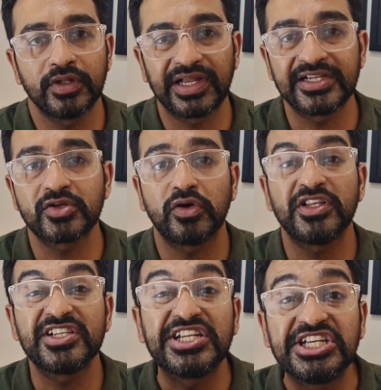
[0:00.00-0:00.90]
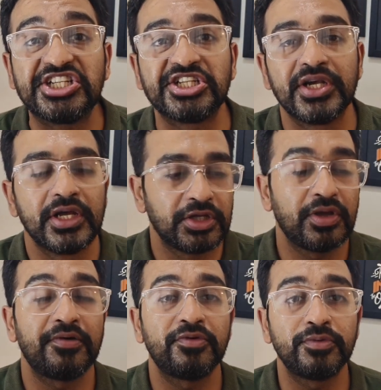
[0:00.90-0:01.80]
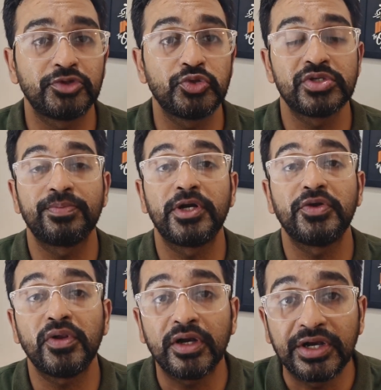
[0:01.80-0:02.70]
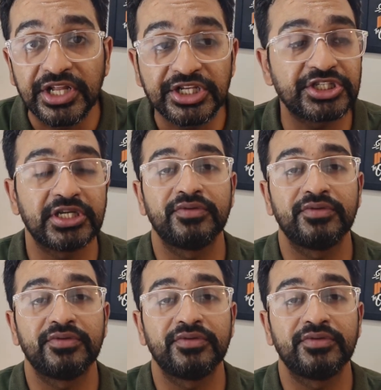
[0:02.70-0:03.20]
That is called as a niche. You have to choose a particular niche